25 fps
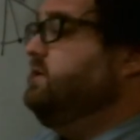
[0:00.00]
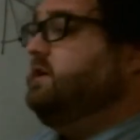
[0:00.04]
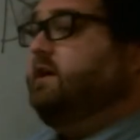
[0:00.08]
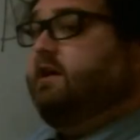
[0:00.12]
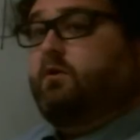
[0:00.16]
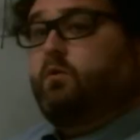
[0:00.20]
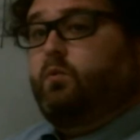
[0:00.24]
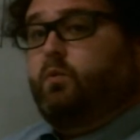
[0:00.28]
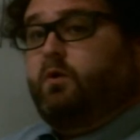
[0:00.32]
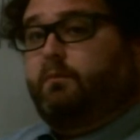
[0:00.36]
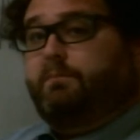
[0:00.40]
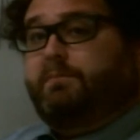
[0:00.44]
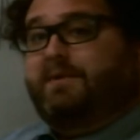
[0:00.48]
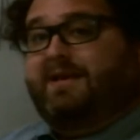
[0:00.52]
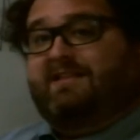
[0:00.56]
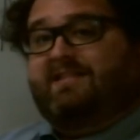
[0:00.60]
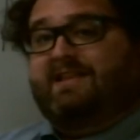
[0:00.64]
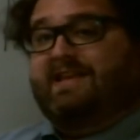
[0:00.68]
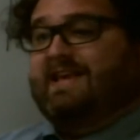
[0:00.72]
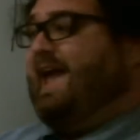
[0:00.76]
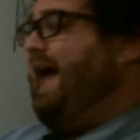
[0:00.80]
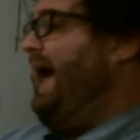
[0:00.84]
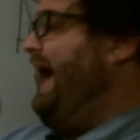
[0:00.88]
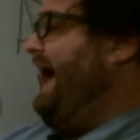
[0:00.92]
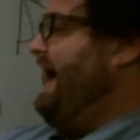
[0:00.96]
you get will be
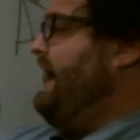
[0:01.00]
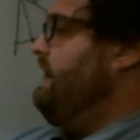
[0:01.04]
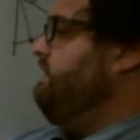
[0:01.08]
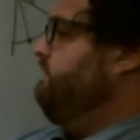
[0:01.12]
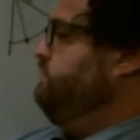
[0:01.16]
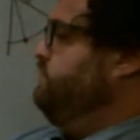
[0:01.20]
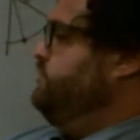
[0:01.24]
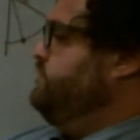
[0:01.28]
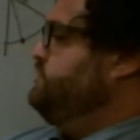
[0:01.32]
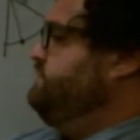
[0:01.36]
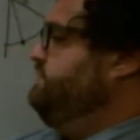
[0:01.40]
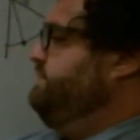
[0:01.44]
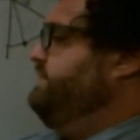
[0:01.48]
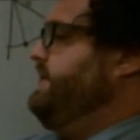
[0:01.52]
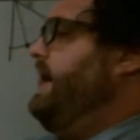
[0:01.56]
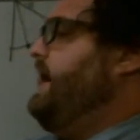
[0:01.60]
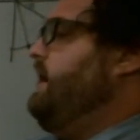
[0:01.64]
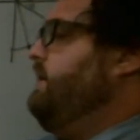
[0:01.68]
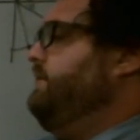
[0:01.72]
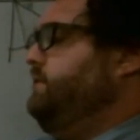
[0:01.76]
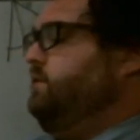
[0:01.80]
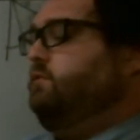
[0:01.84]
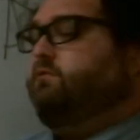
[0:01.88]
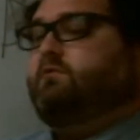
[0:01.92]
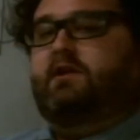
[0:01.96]
the average
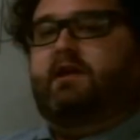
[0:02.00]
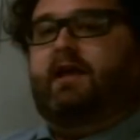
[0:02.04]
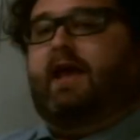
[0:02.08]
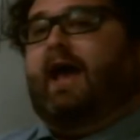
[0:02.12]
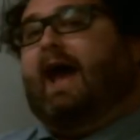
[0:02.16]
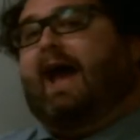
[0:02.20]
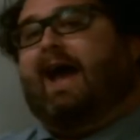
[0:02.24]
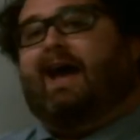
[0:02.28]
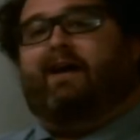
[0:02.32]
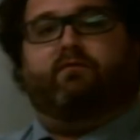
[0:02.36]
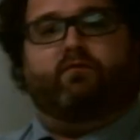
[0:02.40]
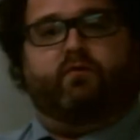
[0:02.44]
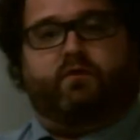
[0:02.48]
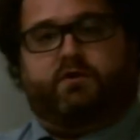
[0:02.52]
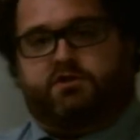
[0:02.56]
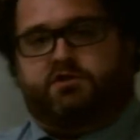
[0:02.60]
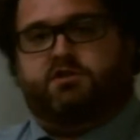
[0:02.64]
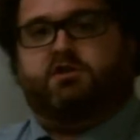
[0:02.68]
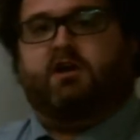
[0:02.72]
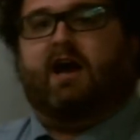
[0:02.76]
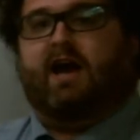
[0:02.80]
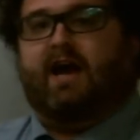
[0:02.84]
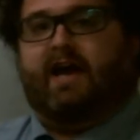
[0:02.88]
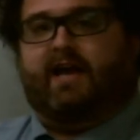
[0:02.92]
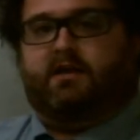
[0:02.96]
value, the
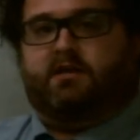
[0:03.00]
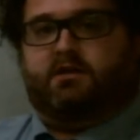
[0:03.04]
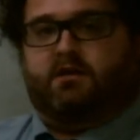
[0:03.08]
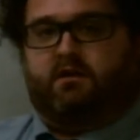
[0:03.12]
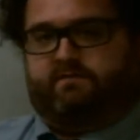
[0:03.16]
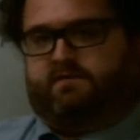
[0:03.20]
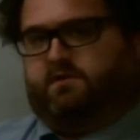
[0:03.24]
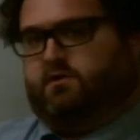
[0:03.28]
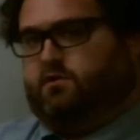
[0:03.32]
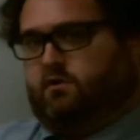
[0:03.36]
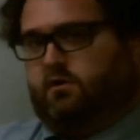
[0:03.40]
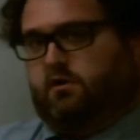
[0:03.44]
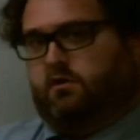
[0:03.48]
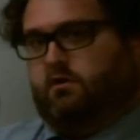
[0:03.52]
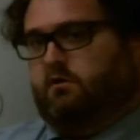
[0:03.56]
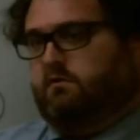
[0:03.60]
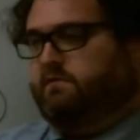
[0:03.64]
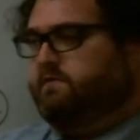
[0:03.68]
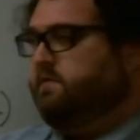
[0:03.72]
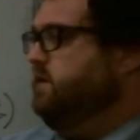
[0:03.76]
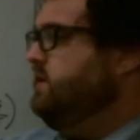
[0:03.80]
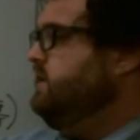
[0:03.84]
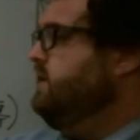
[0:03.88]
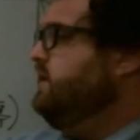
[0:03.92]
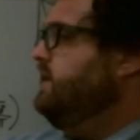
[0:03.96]
average height of the
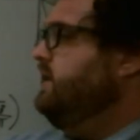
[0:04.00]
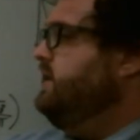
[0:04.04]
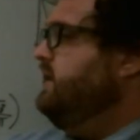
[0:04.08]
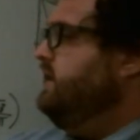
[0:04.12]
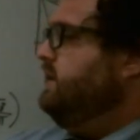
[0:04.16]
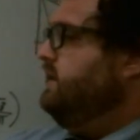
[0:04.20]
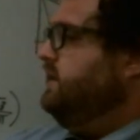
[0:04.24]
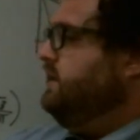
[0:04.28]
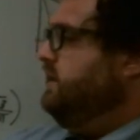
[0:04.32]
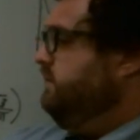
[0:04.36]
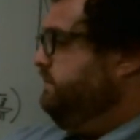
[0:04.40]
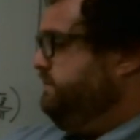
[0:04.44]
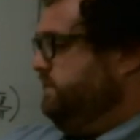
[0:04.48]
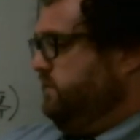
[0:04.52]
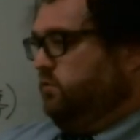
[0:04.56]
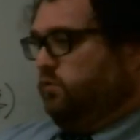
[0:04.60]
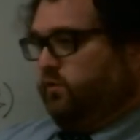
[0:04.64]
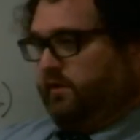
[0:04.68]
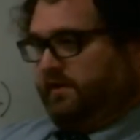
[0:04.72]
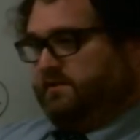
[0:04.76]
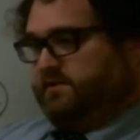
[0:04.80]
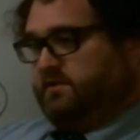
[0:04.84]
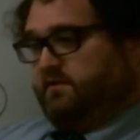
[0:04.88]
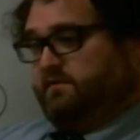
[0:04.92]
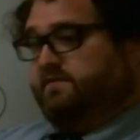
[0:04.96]
curve. If you
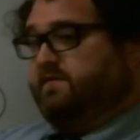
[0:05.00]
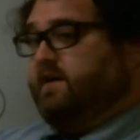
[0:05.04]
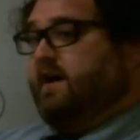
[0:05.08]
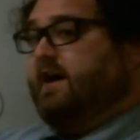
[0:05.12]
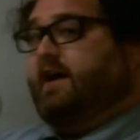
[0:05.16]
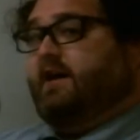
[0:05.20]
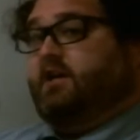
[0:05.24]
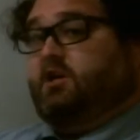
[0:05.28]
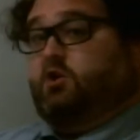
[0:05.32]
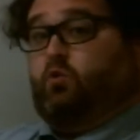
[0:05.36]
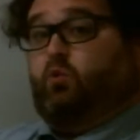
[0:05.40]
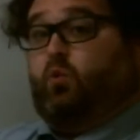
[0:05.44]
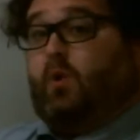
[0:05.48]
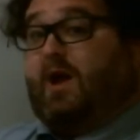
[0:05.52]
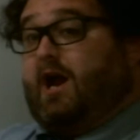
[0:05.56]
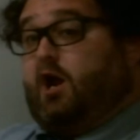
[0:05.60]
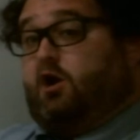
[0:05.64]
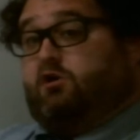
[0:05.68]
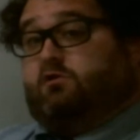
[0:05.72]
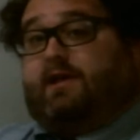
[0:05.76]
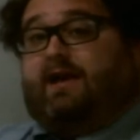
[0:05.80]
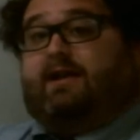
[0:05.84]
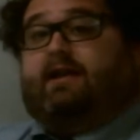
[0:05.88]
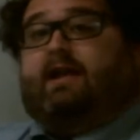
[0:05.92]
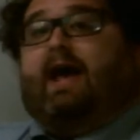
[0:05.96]
want to find
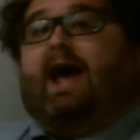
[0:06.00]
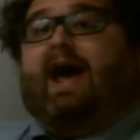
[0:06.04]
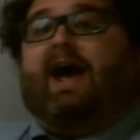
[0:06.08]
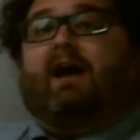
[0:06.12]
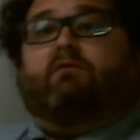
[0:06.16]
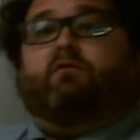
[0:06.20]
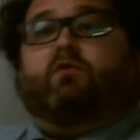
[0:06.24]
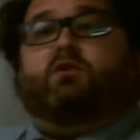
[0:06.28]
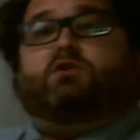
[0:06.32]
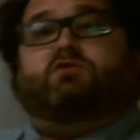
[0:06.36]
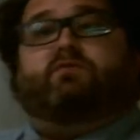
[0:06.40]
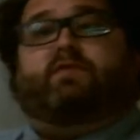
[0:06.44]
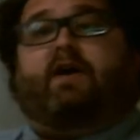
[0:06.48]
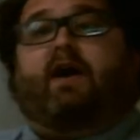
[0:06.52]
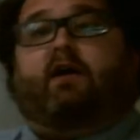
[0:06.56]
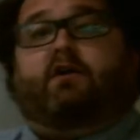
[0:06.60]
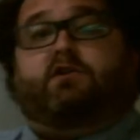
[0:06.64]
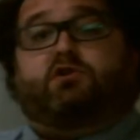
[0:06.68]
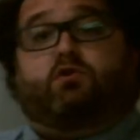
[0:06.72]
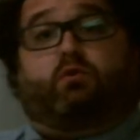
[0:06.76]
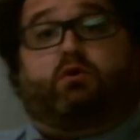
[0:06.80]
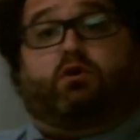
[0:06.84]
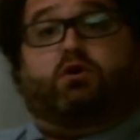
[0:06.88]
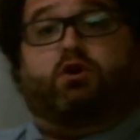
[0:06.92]
where that average value